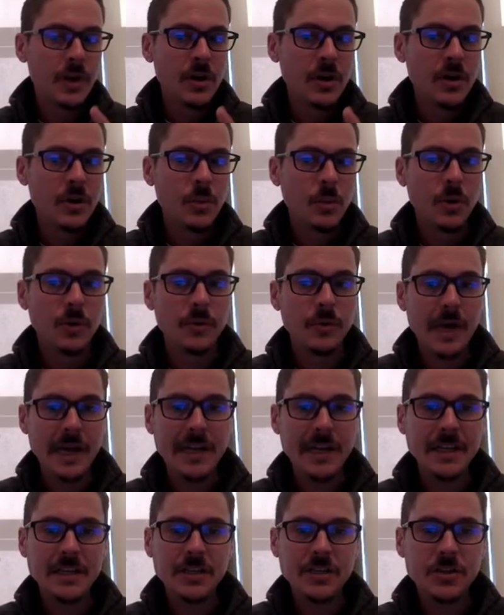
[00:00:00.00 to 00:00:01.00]
We're ready
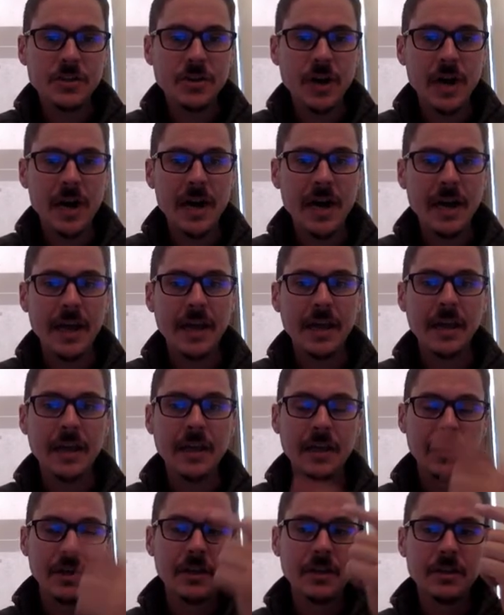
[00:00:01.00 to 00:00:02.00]
to try
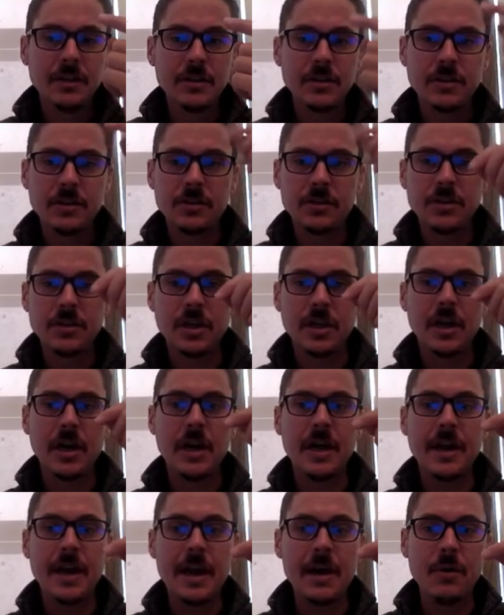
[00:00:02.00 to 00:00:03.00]
to cut
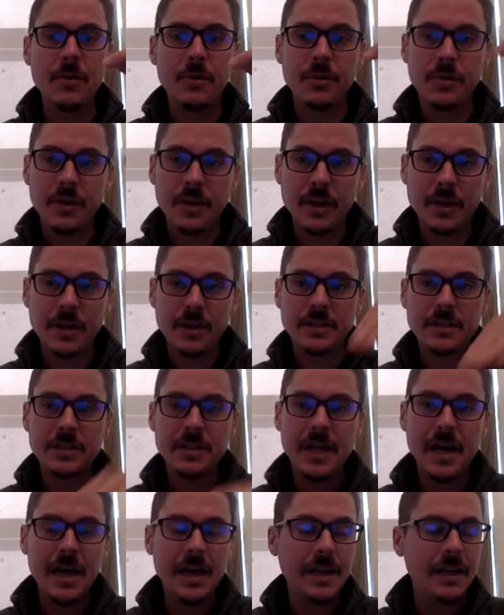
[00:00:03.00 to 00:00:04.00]
out the
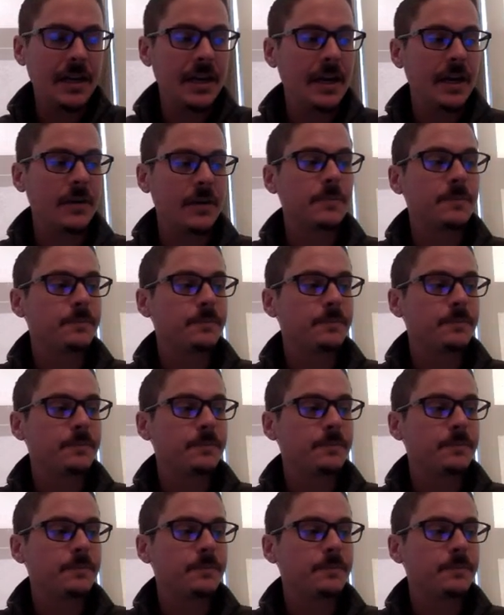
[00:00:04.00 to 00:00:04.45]
slide now.